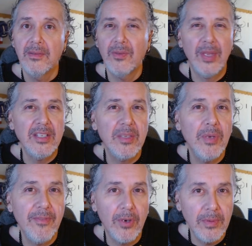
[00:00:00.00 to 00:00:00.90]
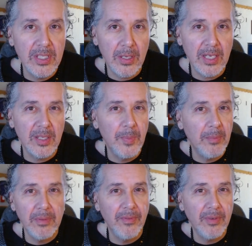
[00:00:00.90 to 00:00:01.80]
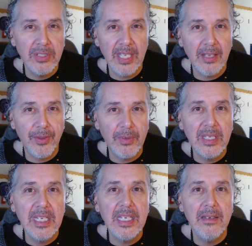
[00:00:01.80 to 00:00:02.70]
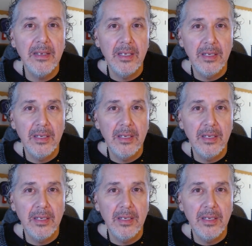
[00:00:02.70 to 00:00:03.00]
Things that we've always talked about. We've always had 3D.